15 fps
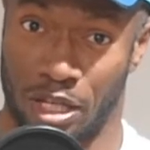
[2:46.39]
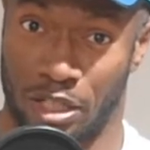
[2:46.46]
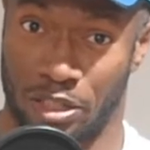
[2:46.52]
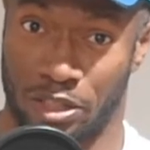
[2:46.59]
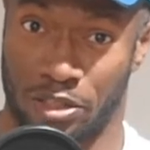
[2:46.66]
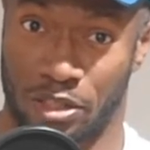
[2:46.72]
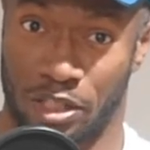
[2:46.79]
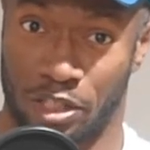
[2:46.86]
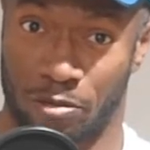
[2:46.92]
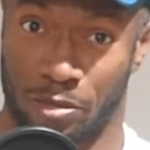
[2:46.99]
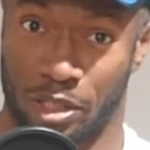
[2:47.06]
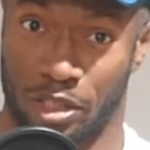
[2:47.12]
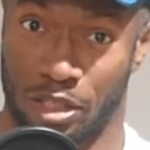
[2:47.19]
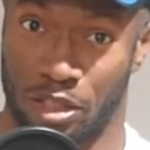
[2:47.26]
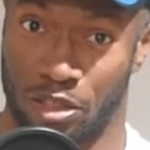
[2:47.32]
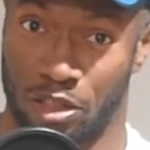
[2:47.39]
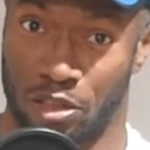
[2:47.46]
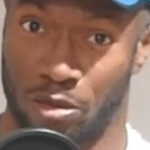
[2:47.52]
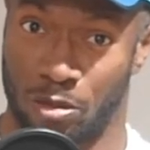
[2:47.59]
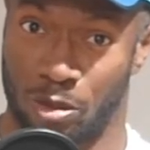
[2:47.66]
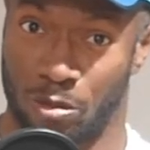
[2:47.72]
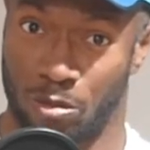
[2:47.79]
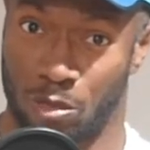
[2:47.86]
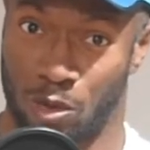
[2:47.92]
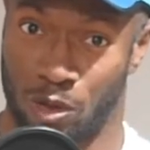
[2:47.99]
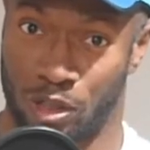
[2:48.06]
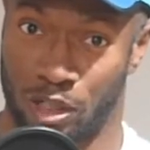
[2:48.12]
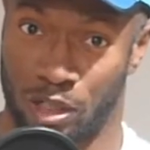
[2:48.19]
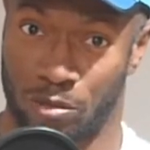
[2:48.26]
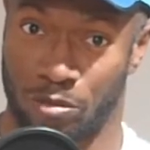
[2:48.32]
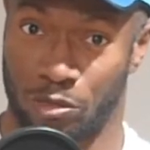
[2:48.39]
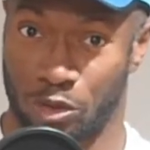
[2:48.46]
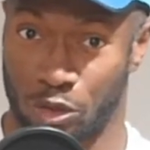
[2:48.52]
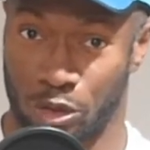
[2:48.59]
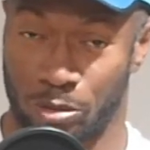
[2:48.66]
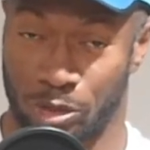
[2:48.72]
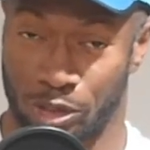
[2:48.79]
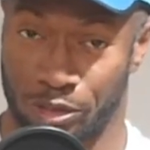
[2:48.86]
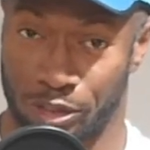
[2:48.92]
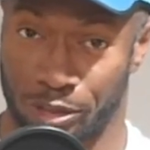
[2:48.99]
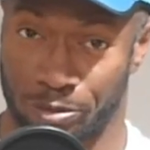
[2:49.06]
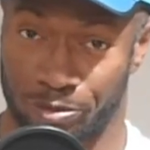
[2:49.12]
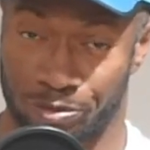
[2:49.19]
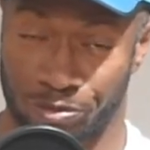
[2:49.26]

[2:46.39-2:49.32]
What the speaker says: just to give me a little bit more durability.